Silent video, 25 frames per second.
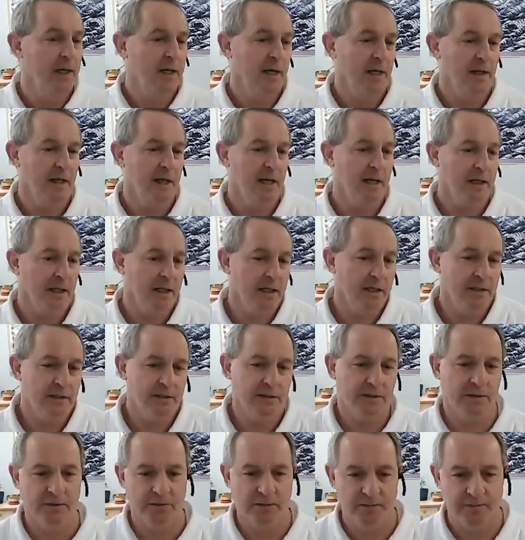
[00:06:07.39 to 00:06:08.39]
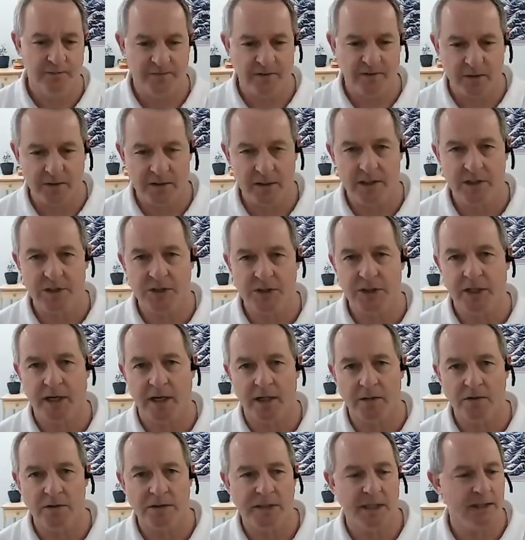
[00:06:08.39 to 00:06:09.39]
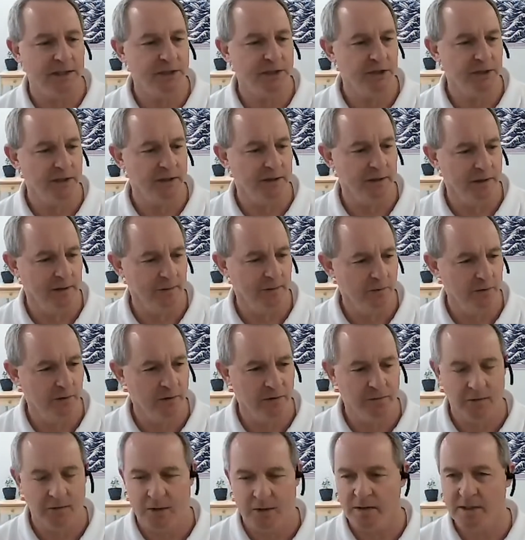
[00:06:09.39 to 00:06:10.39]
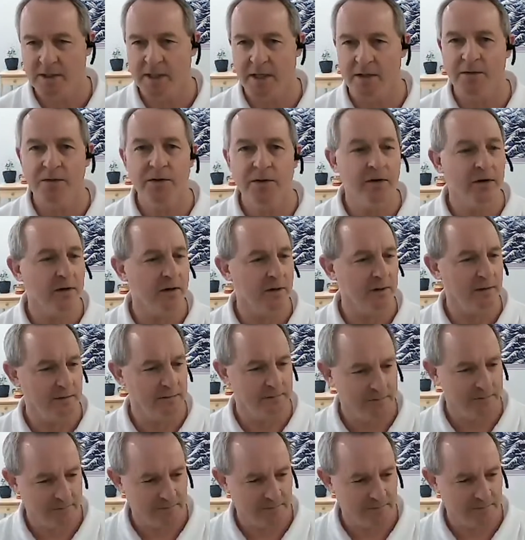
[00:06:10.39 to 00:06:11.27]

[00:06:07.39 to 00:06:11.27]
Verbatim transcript: And that led to founding Chicago Tai Chi. We're in, we're in our tenth year.